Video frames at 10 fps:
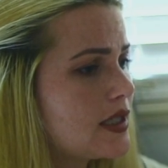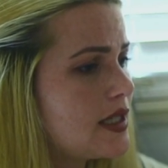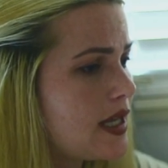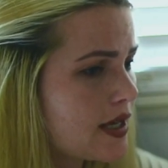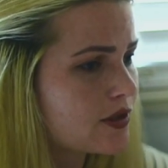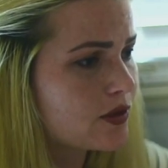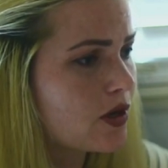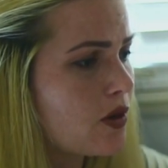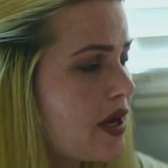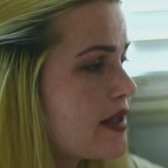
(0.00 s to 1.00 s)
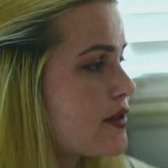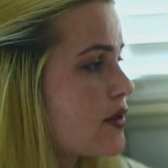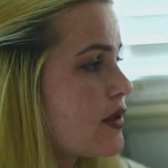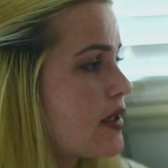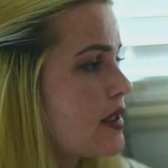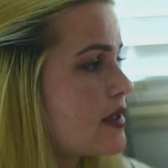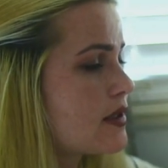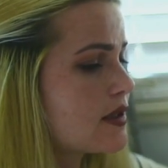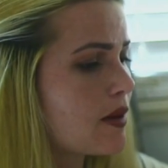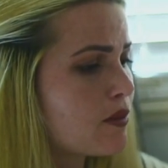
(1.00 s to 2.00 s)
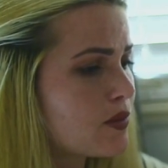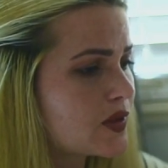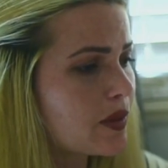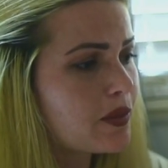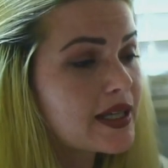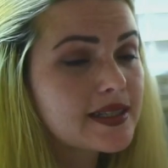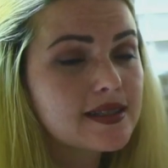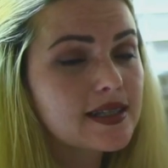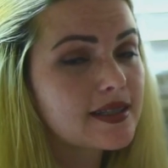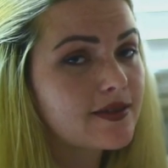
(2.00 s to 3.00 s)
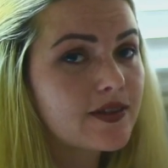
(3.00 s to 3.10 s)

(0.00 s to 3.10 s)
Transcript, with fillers: yes or no answer. It's some places say it's